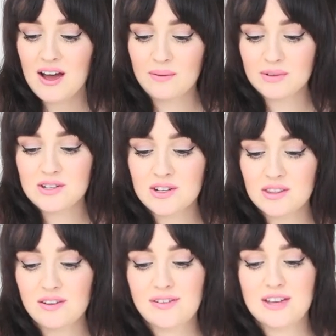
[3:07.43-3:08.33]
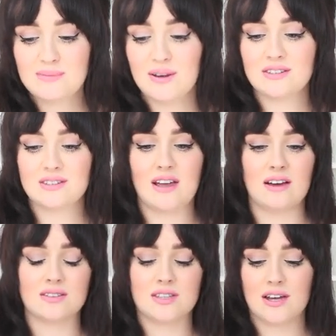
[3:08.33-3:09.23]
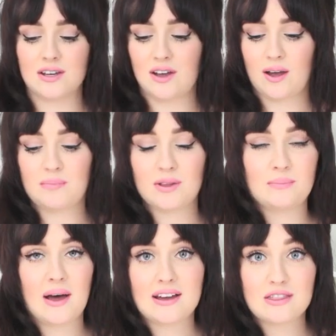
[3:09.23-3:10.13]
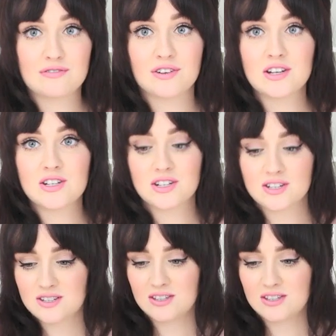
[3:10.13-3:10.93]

I'm gonna do the face masks now so that I can go and put them back in the fridge because